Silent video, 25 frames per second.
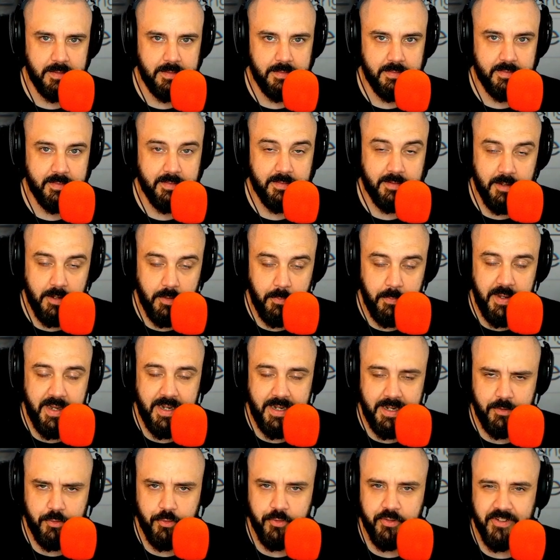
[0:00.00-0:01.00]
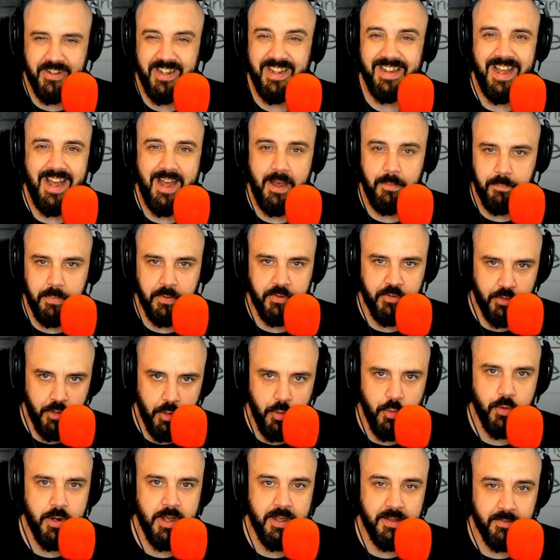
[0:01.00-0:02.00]
It's gonna be an interesting
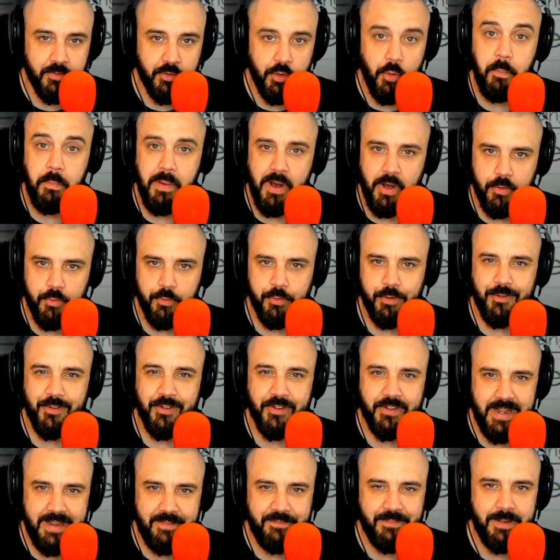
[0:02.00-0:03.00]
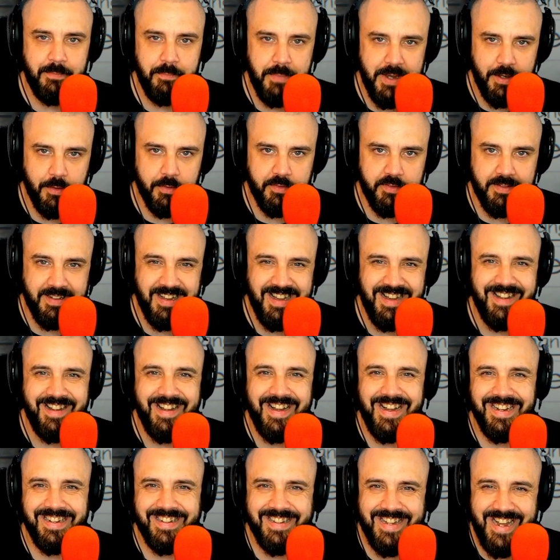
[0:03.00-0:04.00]
episode, so buckle your safety belts,
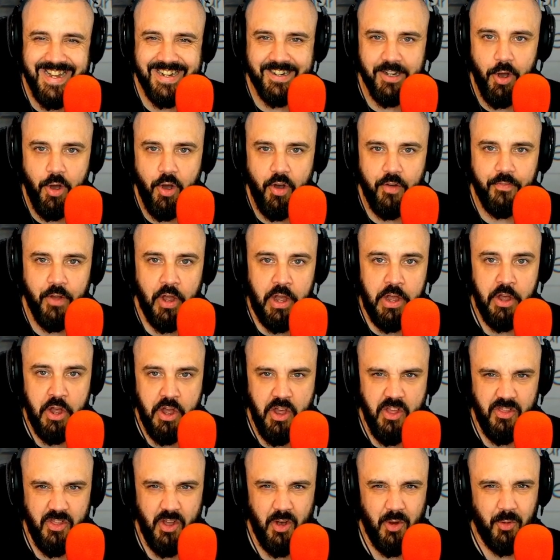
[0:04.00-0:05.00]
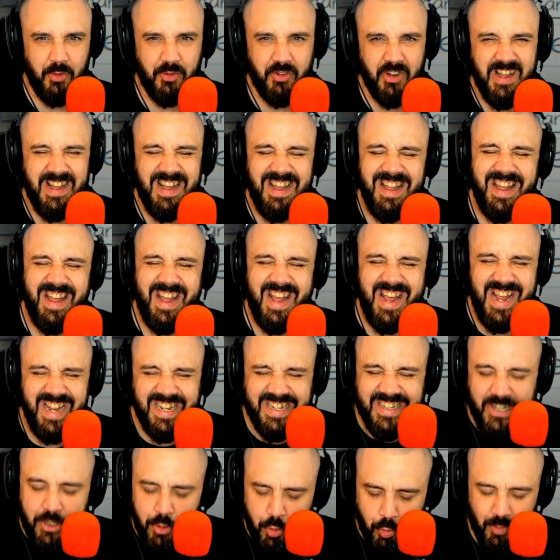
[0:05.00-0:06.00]
kick off those
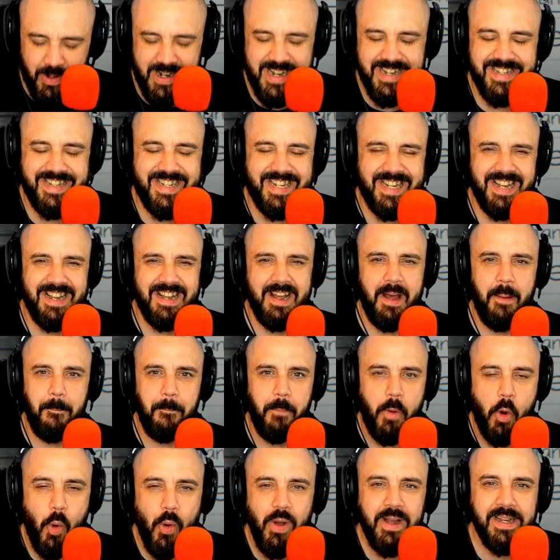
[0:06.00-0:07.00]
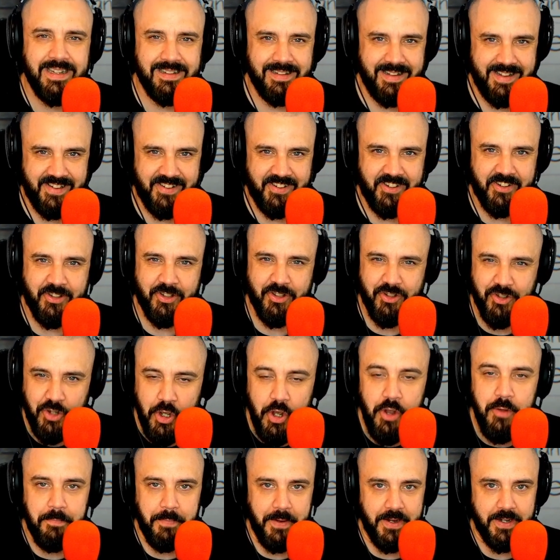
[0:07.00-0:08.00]
ignorant, pointless,
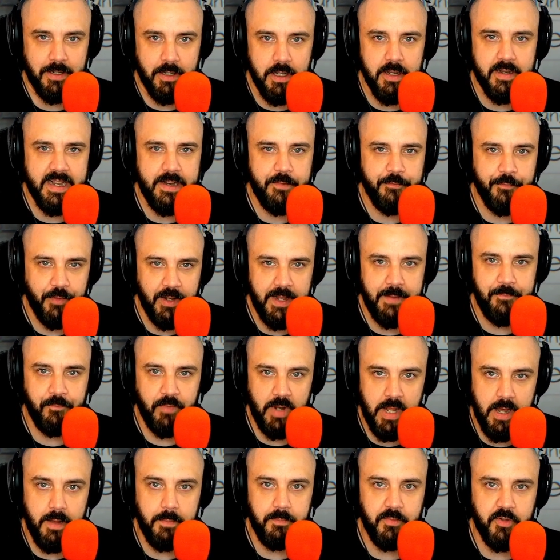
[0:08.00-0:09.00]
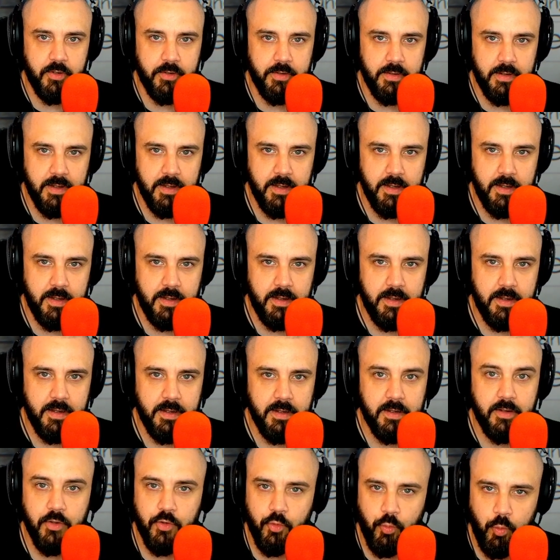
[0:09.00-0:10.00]
stupid looking flip flops,
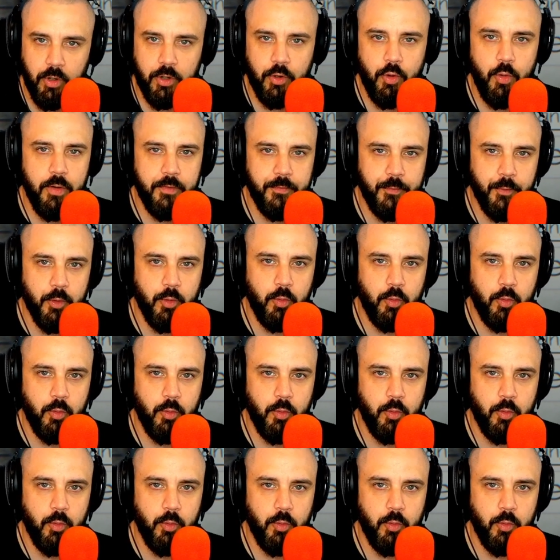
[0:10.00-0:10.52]
because we're going for a